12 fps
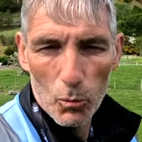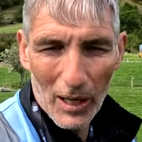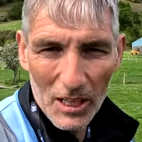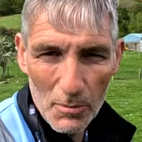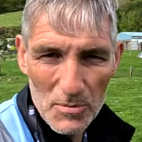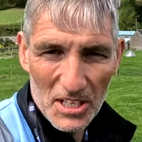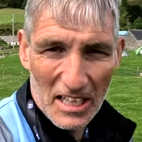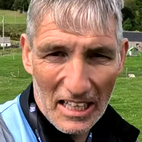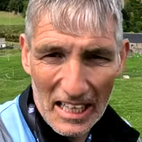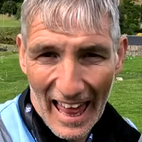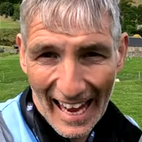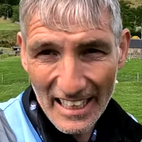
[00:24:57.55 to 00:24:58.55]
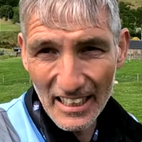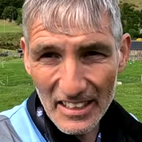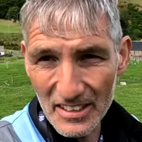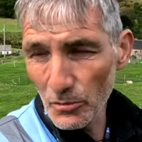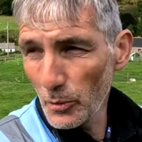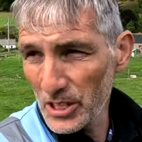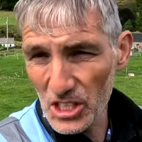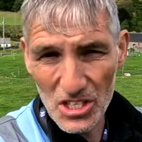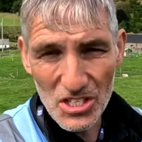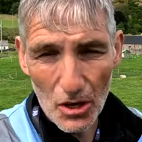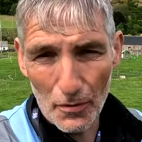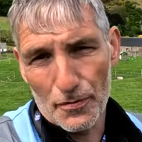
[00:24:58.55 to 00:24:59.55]
Welcome to Clacken, which
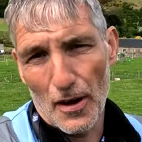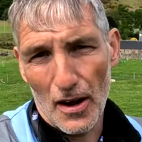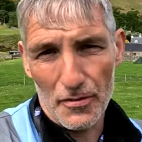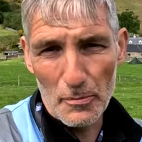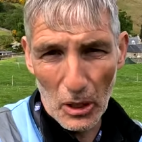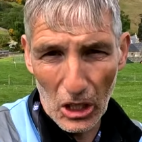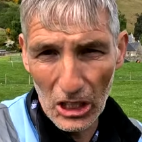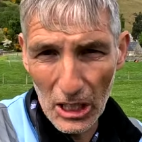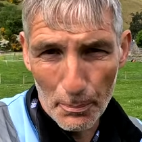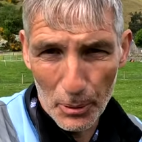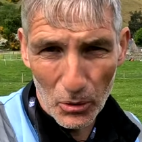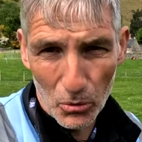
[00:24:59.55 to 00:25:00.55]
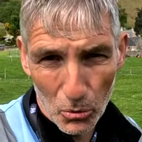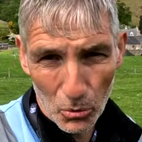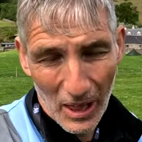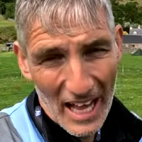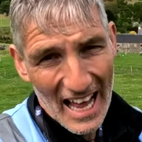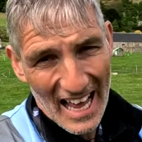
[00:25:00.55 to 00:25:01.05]
is not far from Ullapool.